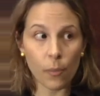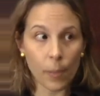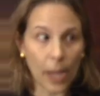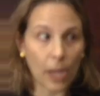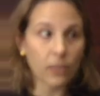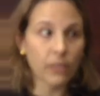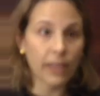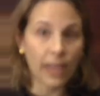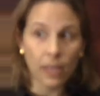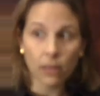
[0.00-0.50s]

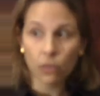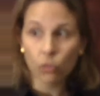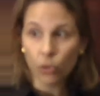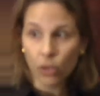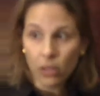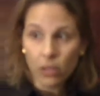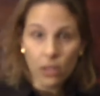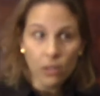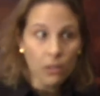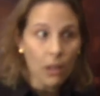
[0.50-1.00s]
about $10
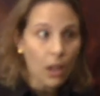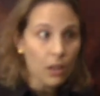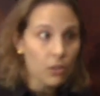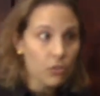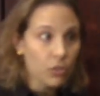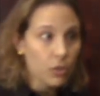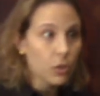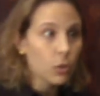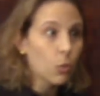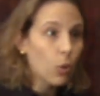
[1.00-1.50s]
trillion
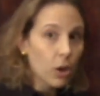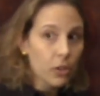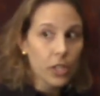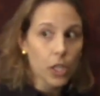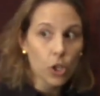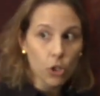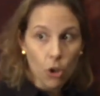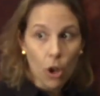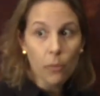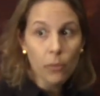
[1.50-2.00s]
in the world
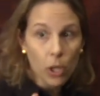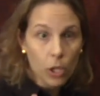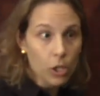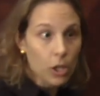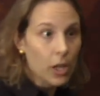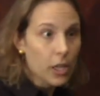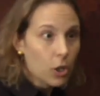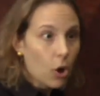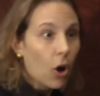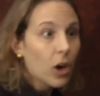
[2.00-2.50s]

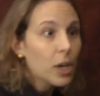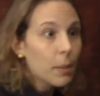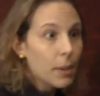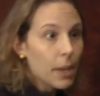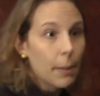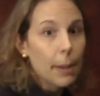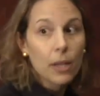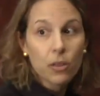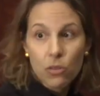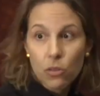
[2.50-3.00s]
economy
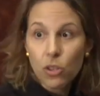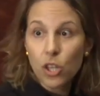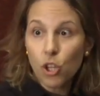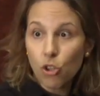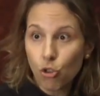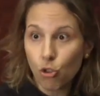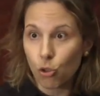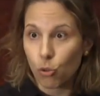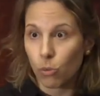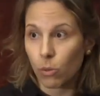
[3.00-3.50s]
about this
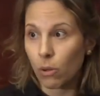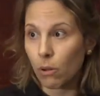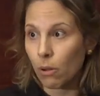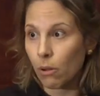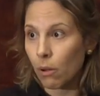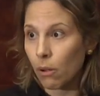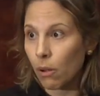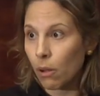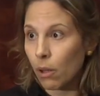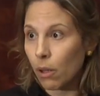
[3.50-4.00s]
issue.
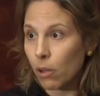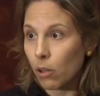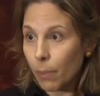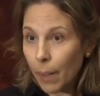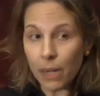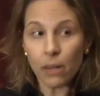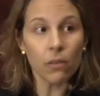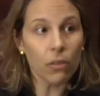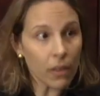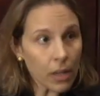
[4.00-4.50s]
You
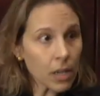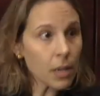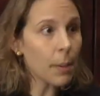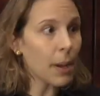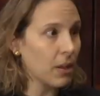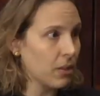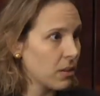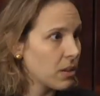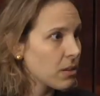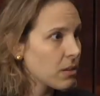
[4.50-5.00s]
better think
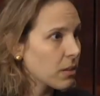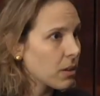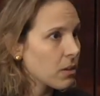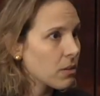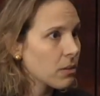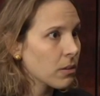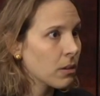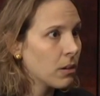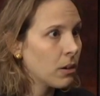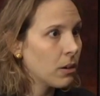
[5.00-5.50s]
about these
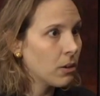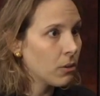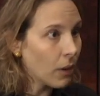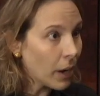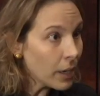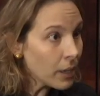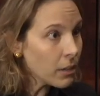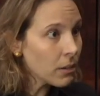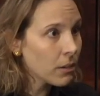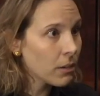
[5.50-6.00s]
things,
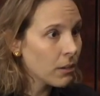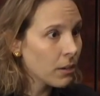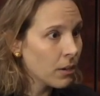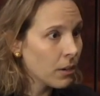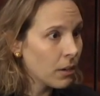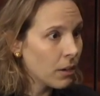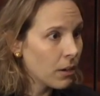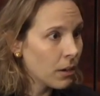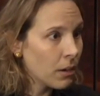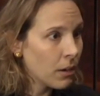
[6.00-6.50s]
right?
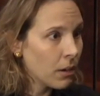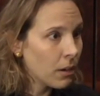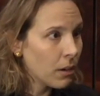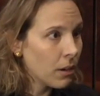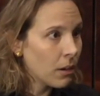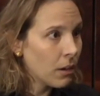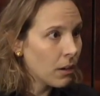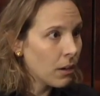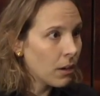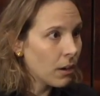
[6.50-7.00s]

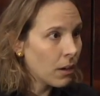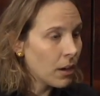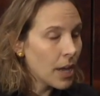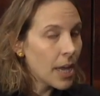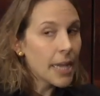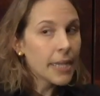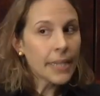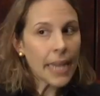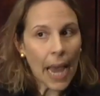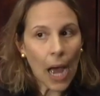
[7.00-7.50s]

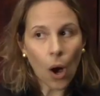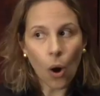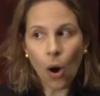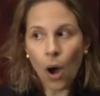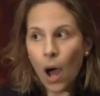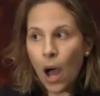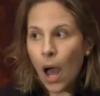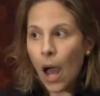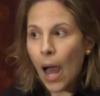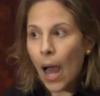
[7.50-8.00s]
Now
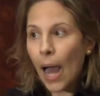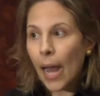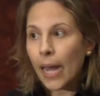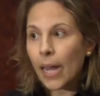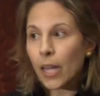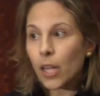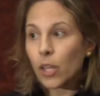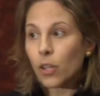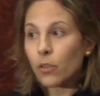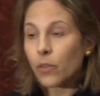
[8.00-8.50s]

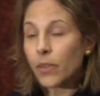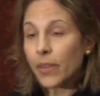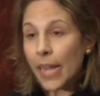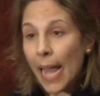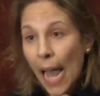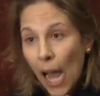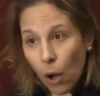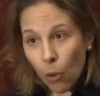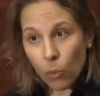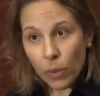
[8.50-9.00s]

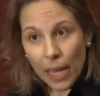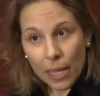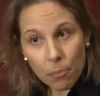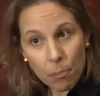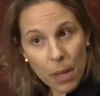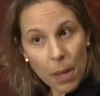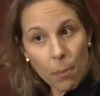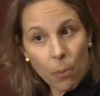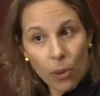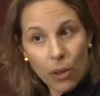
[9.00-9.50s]
that
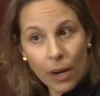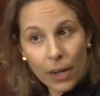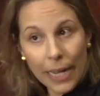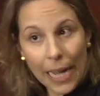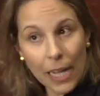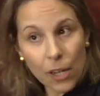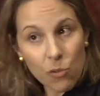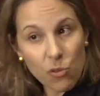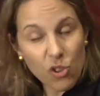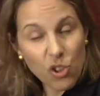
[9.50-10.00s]
people are
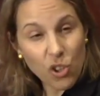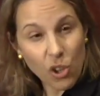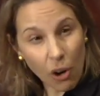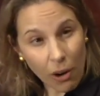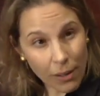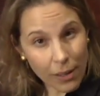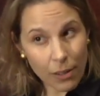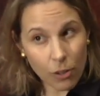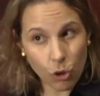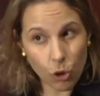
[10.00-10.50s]
kind of
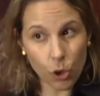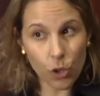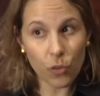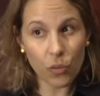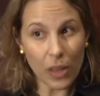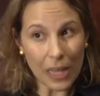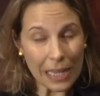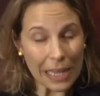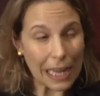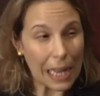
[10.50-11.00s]
started sort of
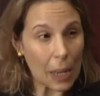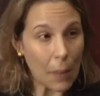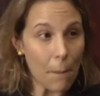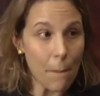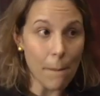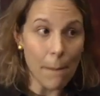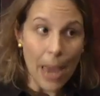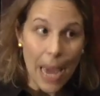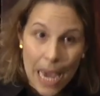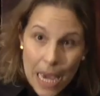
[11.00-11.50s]
thinking like
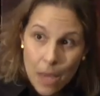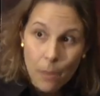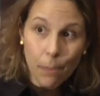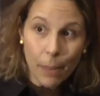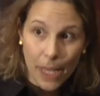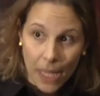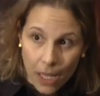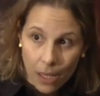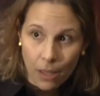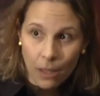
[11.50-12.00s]

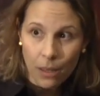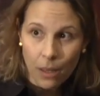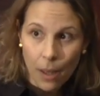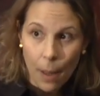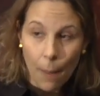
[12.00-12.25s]
maybe